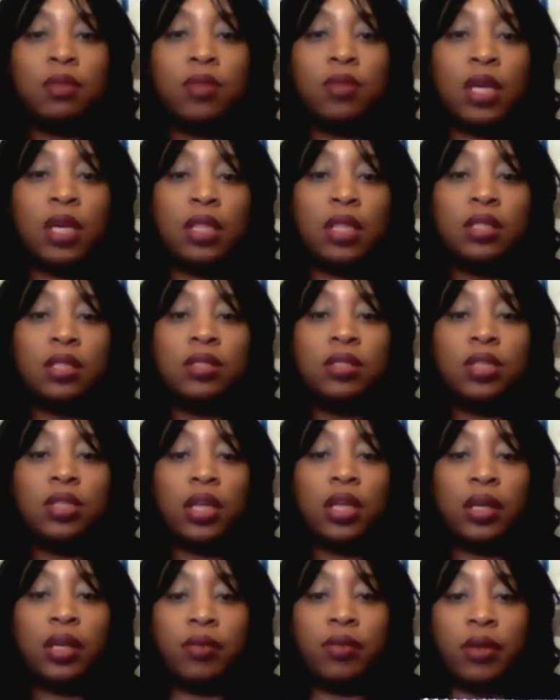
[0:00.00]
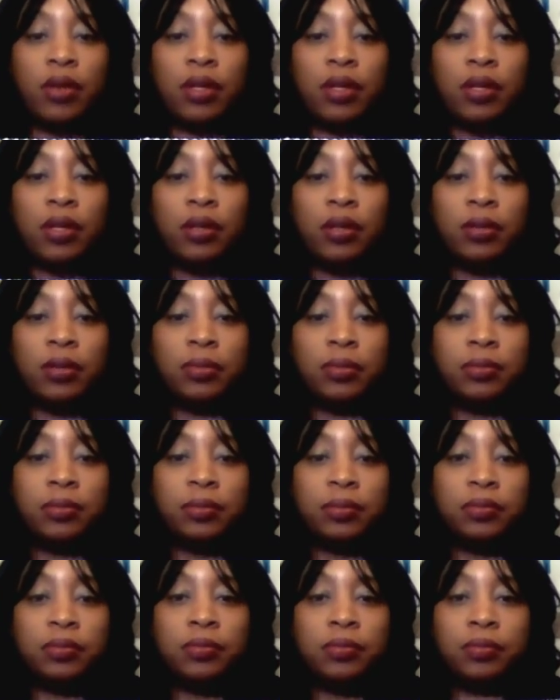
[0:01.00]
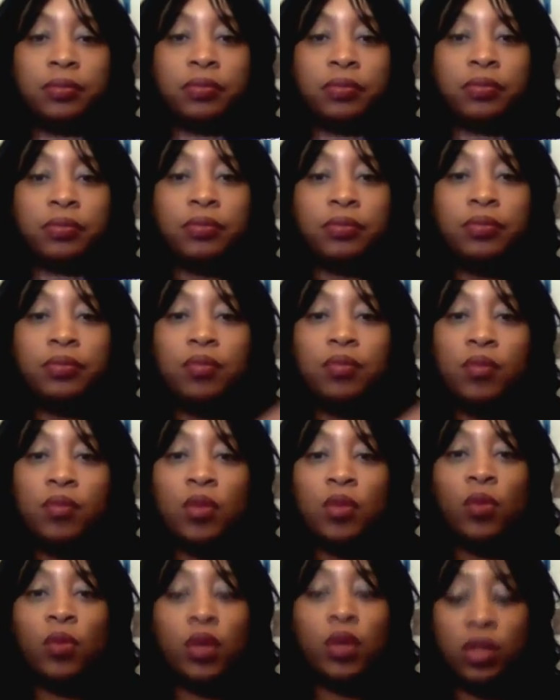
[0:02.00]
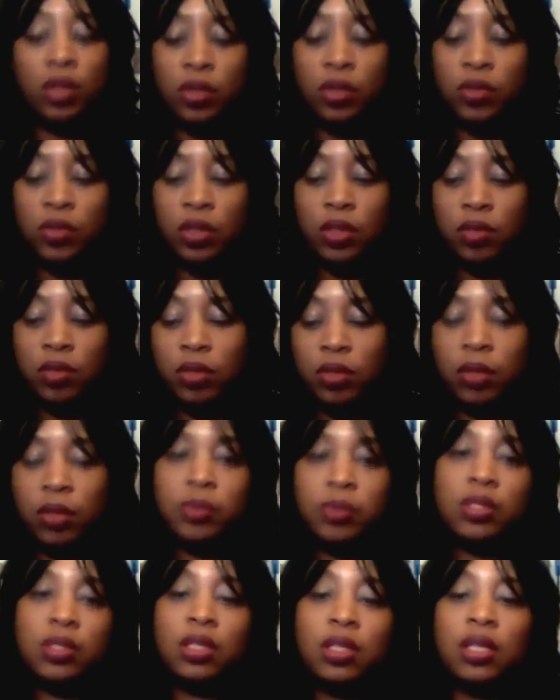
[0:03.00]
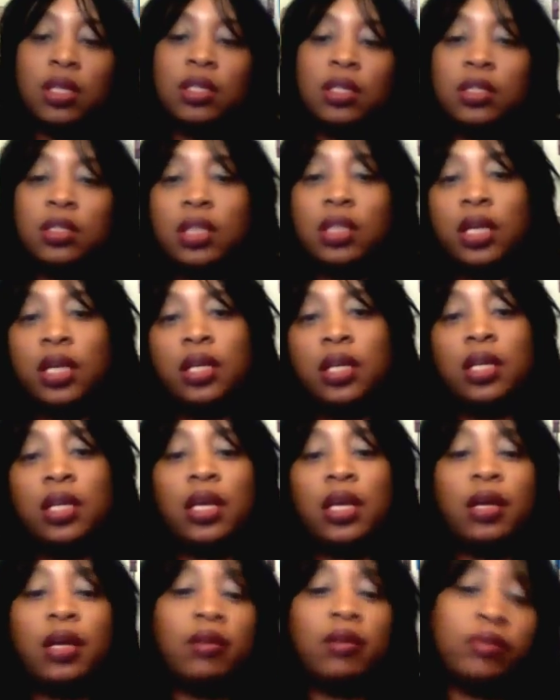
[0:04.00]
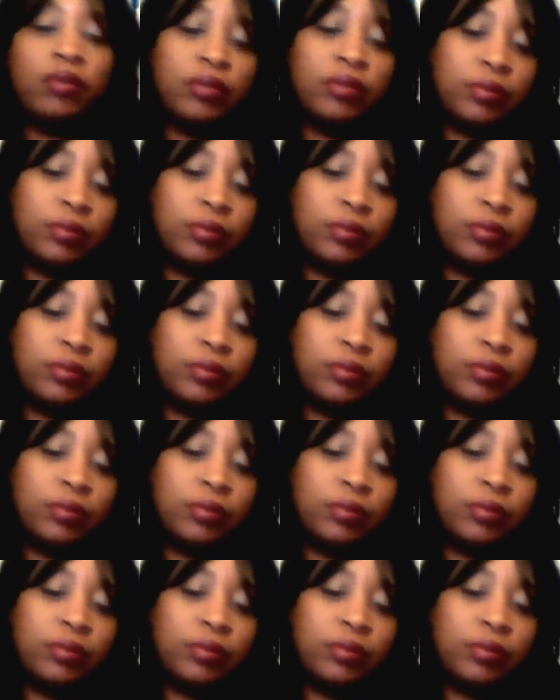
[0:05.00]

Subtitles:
Got this chain right here. We're going to use the crimps to cut the chain in half.